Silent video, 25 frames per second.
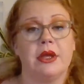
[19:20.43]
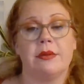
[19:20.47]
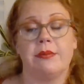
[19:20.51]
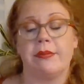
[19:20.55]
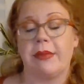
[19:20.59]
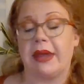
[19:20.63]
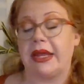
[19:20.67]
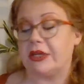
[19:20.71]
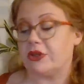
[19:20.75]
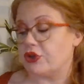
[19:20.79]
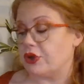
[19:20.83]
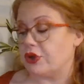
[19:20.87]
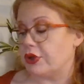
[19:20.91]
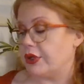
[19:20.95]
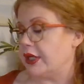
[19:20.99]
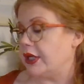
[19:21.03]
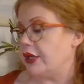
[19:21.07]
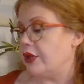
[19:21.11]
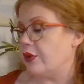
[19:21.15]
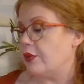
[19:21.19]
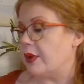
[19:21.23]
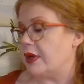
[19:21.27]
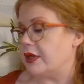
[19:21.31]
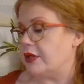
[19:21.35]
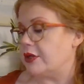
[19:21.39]
Make sure that
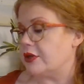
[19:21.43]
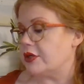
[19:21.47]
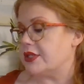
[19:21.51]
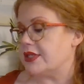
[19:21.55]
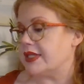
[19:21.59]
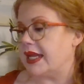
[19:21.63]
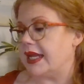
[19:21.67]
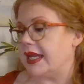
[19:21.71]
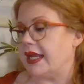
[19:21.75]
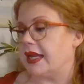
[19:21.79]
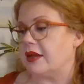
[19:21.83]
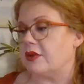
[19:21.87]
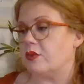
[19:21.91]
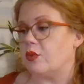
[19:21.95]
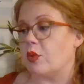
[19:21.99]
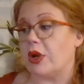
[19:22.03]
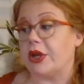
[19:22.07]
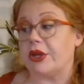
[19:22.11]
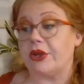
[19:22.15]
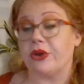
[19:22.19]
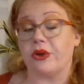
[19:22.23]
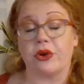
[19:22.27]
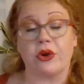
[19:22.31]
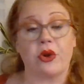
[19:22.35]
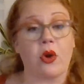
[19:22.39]
you understand
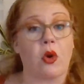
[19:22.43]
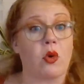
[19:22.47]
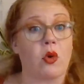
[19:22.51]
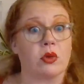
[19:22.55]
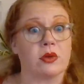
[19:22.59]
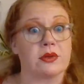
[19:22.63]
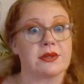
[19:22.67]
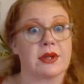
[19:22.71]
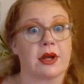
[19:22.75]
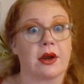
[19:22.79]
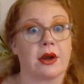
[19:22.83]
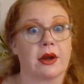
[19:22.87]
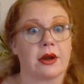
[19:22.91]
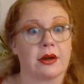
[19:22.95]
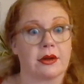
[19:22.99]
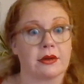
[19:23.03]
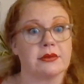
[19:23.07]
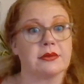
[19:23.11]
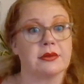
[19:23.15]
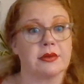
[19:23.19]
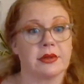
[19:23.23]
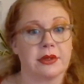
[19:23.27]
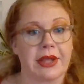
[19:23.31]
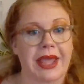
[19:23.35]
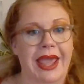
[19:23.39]
what your goals are.
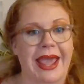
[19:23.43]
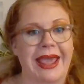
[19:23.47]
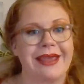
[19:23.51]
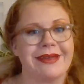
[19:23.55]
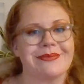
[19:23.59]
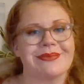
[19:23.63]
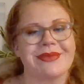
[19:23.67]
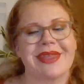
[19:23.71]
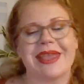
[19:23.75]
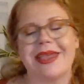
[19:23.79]
Okay?